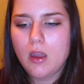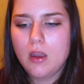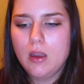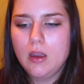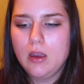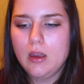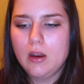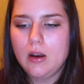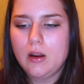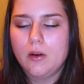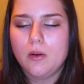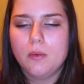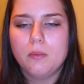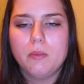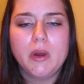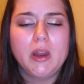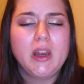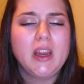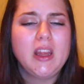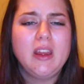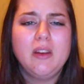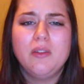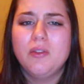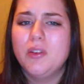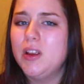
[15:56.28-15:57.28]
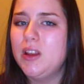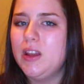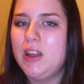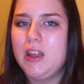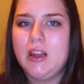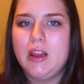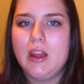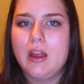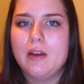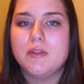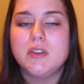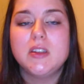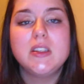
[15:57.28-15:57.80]
you know, but he really
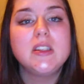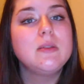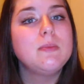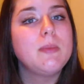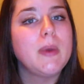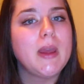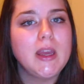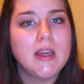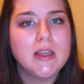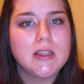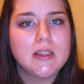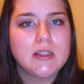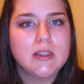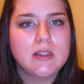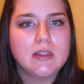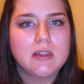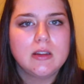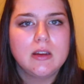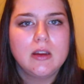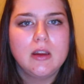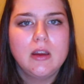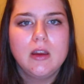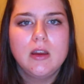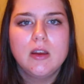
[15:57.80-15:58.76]
loves space